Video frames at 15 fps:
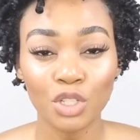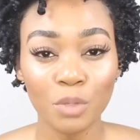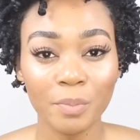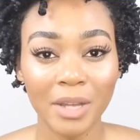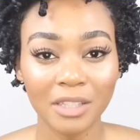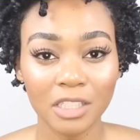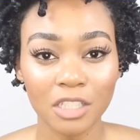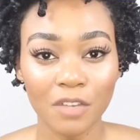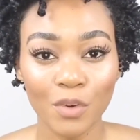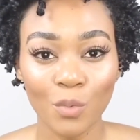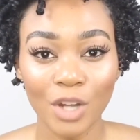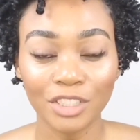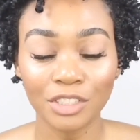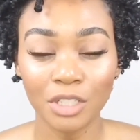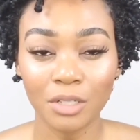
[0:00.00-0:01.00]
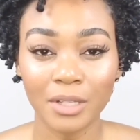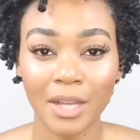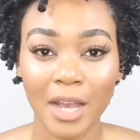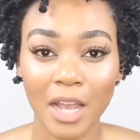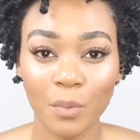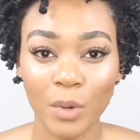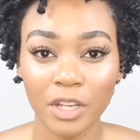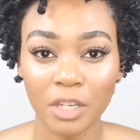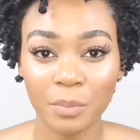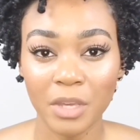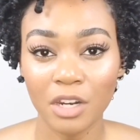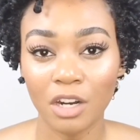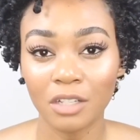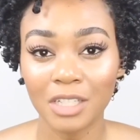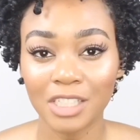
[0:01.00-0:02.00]
Two methods of a wash and go that I
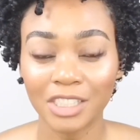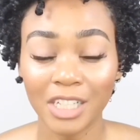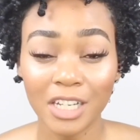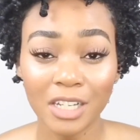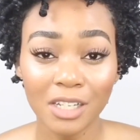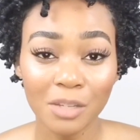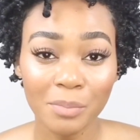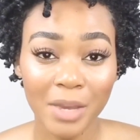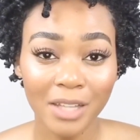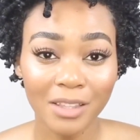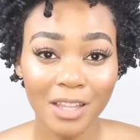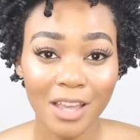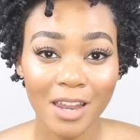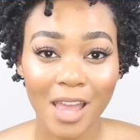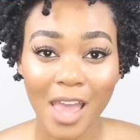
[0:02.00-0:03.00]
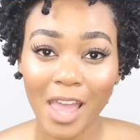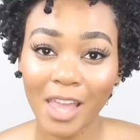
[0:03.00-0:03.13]
recommend are the shingling method